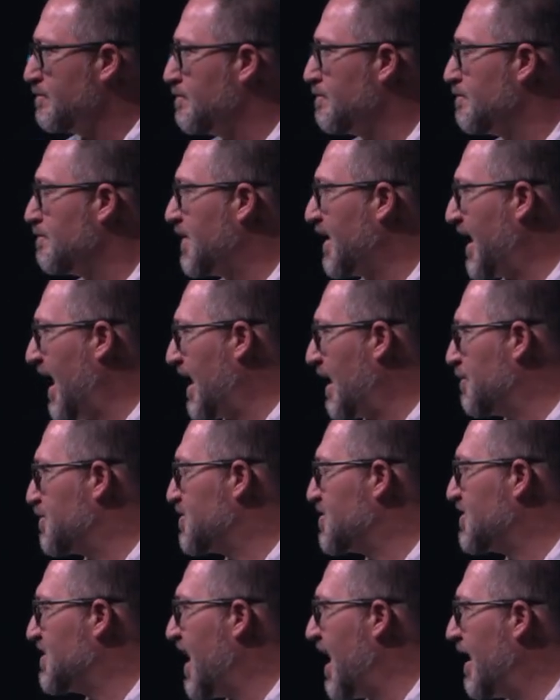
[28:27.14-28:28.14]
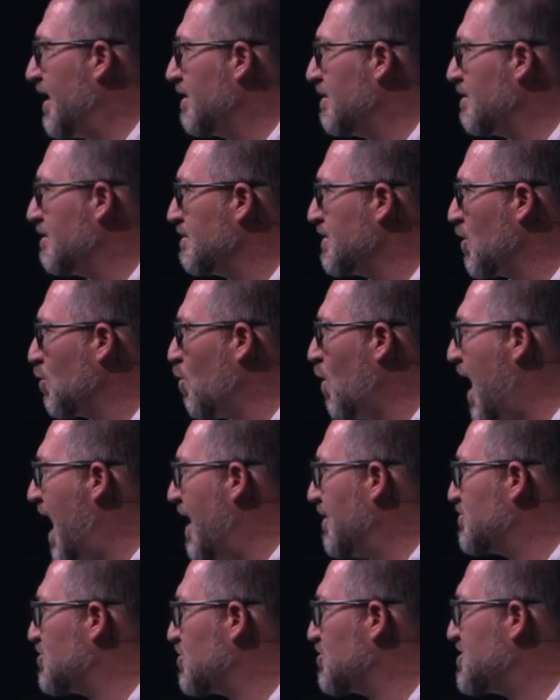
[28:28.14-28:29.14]
They got upset. Their
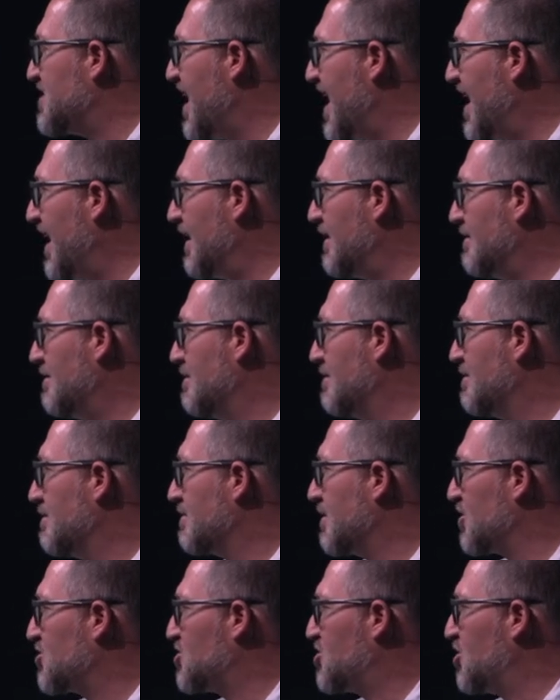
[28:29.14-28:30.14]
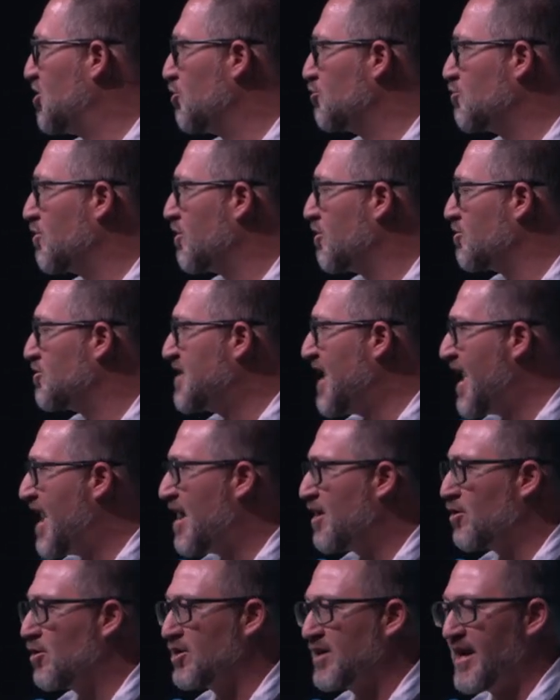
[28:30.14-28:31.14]
wives are dead their children are dead
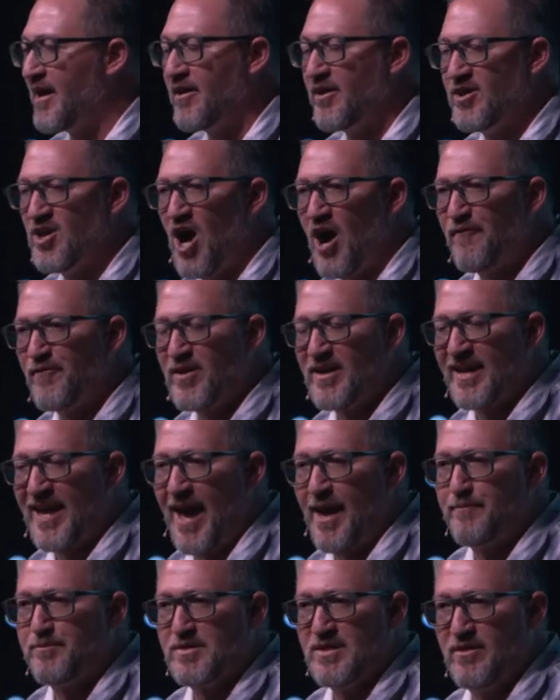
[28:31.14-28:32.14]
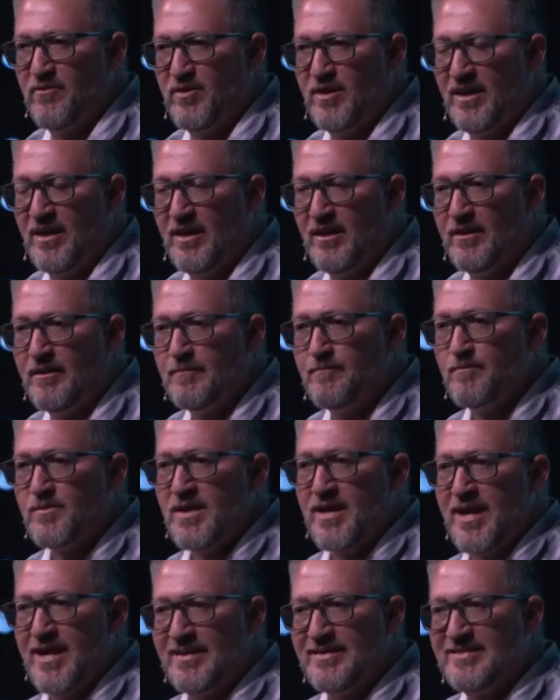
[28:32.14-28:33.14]
or carried off into captivity,
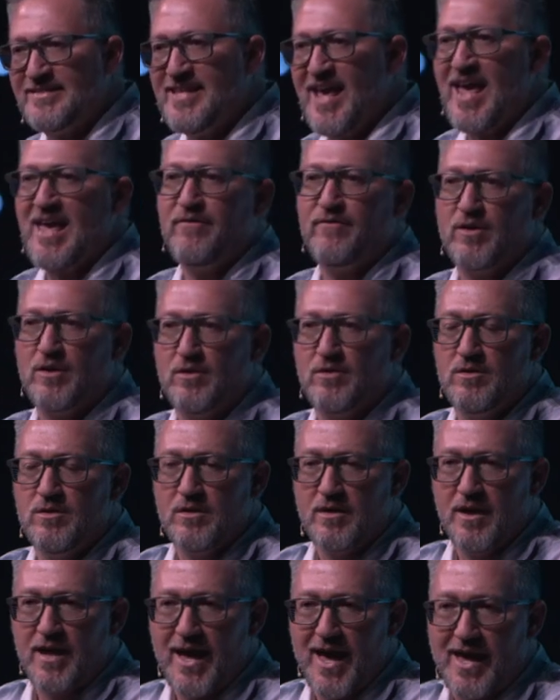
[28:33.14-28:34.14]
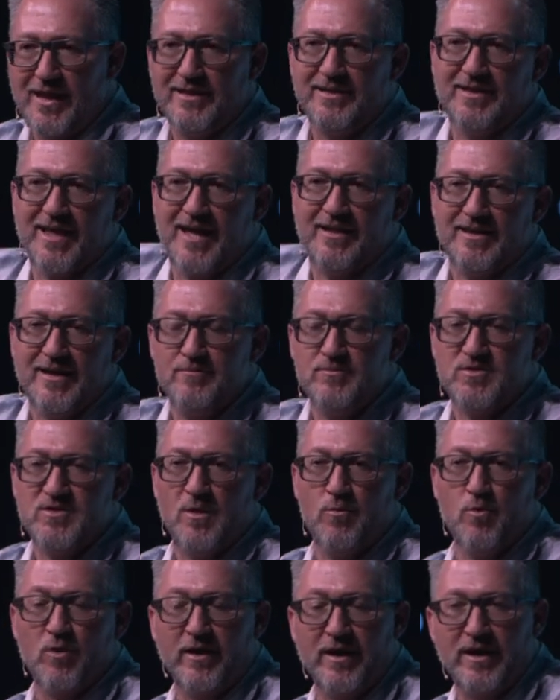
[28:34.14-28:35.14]
and David had led them
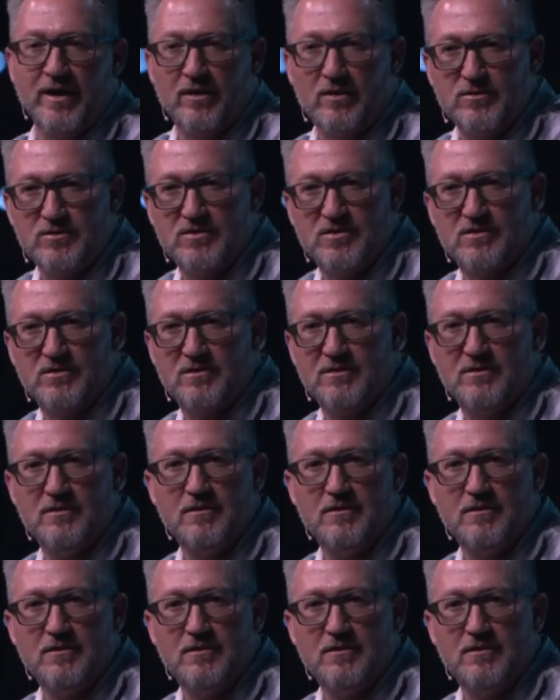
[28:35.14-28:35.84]
somewhere else.